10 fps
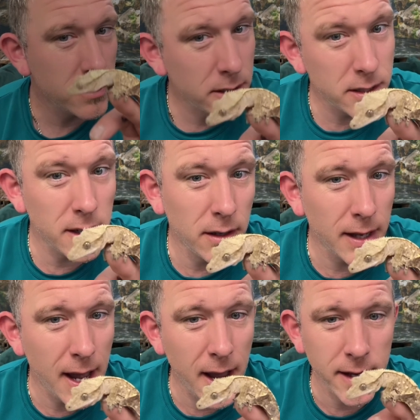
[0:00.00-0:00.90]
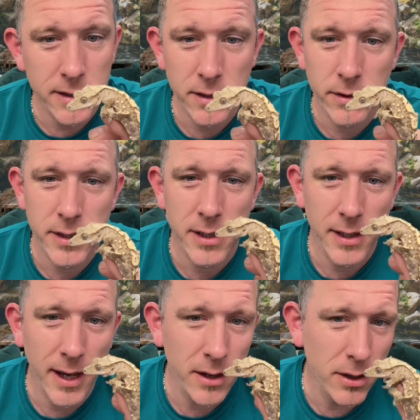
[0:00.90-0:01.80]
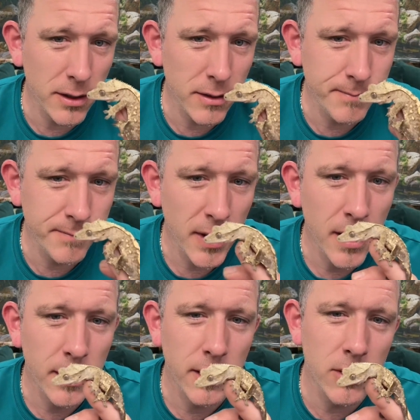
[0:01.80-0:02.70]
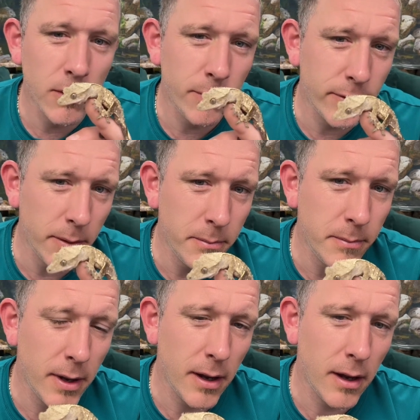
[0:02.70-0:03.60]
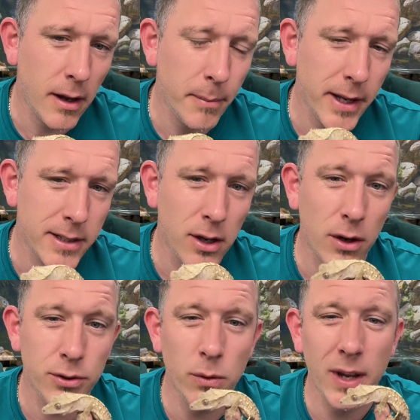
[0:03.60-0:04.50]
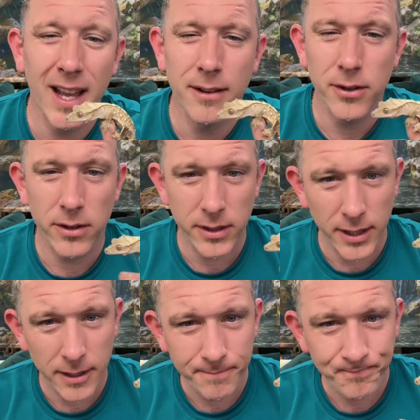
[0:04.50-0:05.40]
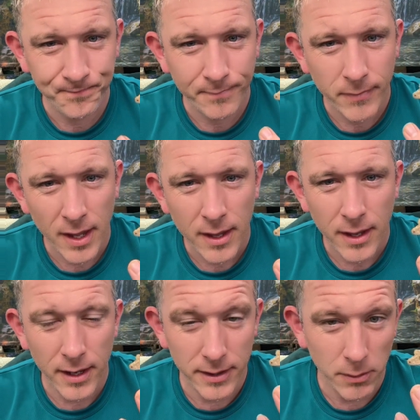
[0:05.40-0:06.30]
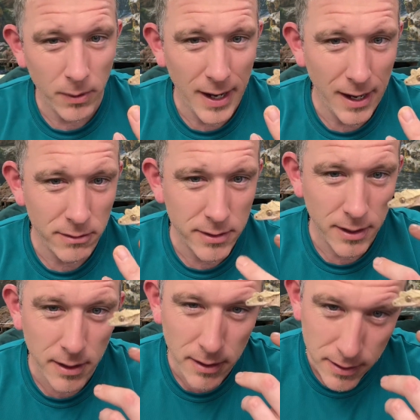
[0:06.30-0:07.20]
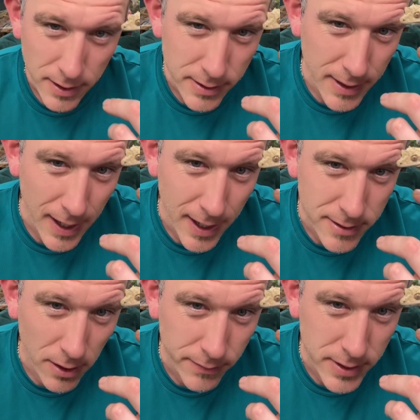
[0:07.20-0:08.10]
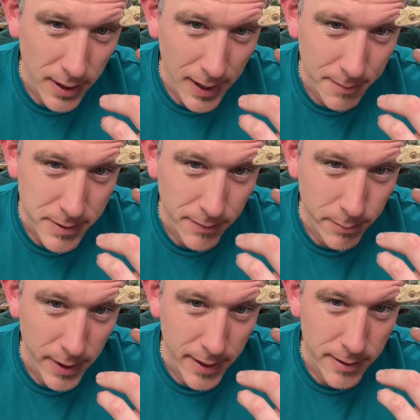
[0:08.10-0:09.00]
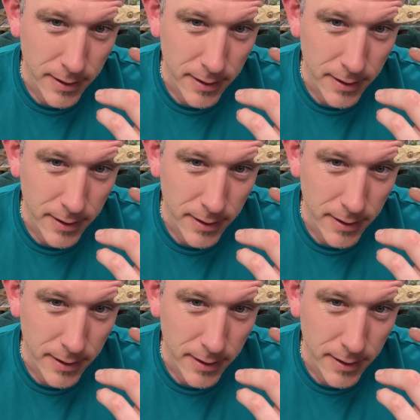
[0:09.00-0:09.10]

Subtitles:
So this little guy is a crested gecko, come from a place called New Caledonia in the wild. This guy's obviously captive bred.